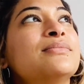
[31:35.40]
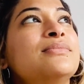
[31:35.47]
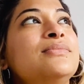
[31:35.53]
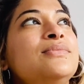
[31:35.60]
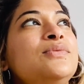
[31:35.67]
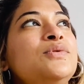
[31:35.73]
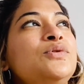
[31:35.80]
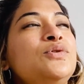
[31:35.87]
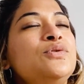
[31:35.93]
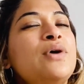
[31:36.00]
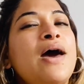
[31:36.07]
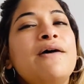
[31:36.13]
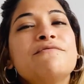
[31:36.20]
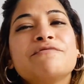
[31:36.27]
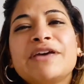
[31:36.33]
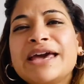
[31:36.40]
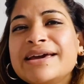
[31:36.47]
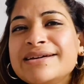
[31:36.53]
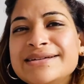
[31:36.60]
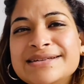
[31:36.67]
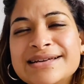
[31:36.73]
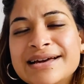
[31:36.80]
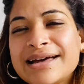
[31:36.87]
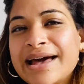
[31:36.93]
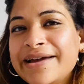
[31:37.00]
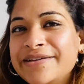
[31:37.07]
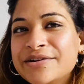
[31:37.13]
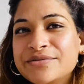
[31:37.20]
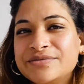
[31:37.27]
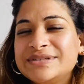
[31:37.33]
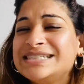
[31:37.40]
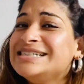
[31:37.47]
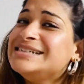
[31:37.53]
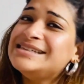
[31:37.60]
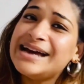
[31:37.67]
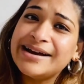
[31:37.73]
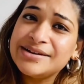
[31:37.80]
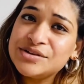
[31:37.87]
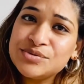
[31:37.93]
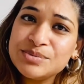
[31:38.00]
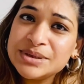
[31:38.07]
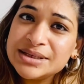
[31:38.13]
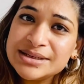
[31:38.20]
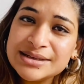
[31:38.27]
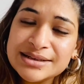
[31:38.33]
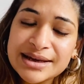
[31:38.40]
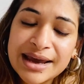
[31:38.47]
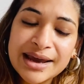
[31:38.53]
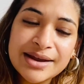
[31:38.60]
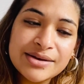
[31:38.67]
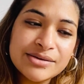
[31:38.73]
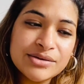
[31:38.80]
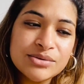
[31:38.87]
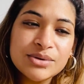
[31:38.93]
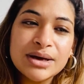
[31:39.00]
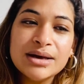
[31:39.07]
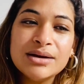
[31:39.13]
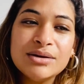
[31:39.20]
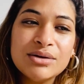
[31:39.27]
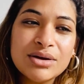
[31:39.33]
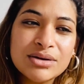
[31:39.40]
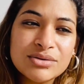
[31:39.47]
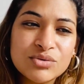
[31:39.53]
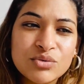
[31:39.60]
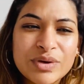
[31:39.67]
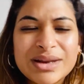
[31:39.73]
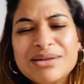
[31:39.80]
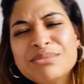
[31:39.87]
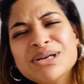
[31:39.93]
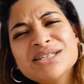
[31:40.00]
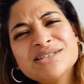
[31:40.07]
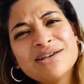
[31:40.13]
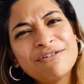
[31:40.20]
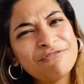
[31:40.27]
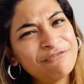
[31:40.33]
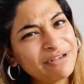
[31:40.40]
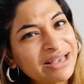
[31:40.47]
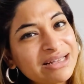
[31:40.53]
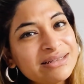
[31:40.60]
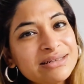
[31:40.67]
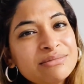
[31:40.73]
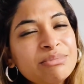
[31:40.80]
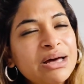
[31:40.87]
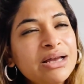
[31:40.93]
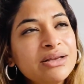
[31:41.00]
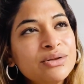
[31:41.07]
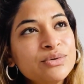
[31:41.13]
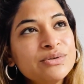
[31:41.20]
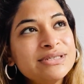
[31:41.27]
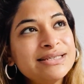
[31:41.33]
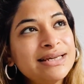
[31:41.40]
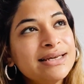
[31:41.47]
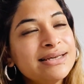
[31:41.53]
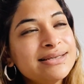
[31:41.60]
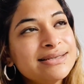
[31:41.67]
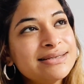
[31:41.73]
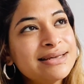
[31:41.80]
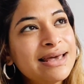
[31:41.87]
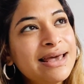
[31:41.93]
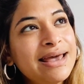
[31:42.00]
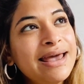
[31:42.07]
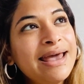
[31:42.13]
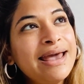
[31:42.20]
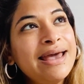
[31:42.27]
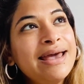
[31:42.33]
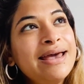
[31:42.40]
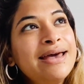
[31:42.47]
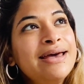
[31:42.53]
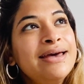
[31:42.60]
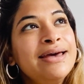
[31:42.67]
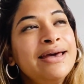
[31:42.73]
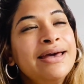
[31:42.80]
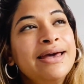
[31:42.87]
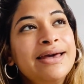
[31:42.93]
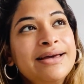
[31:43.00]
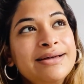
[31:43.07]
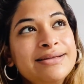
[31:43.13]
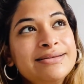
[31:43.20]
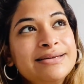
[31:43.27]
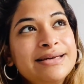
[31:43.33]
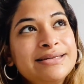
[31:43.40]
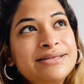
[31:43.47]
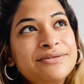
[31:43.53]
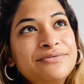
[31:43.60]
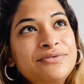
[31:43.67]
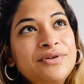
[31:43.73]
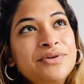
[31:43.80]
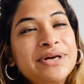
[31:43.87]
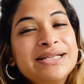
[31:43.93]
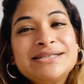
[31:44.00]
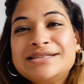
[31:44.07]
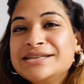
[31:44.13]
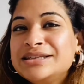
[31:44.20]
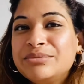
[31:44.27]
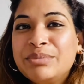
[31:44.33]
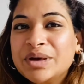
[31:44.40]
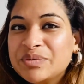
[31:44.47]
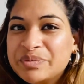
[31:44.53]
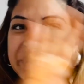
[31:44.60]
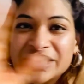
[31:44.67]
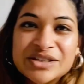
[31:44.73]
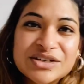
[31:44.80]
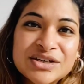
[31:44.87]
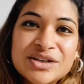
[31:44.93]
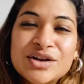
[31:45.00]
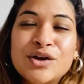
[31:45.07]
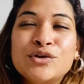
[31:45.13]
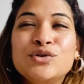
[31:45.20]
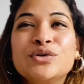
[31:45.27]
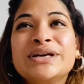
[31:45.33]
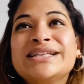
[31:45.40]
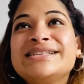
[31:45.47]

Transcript: you have gained a kind of detachment and you are not very much affected by those things, and as if you can see the big picture, you can